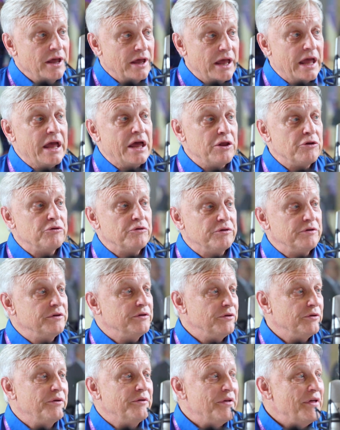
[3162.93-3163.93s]
And
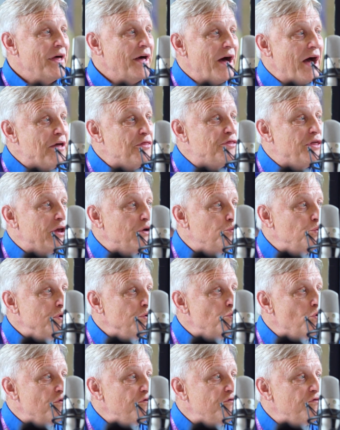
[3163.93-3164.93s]
I think we
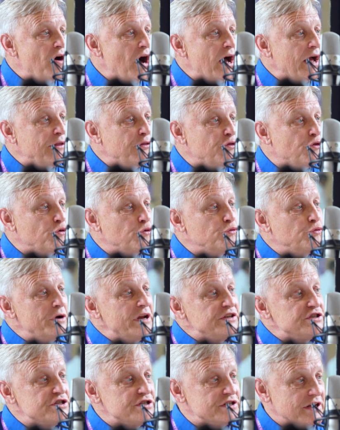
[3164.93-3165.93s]
will find the
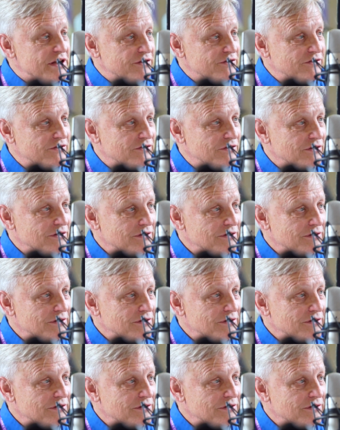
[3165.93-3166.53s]
richness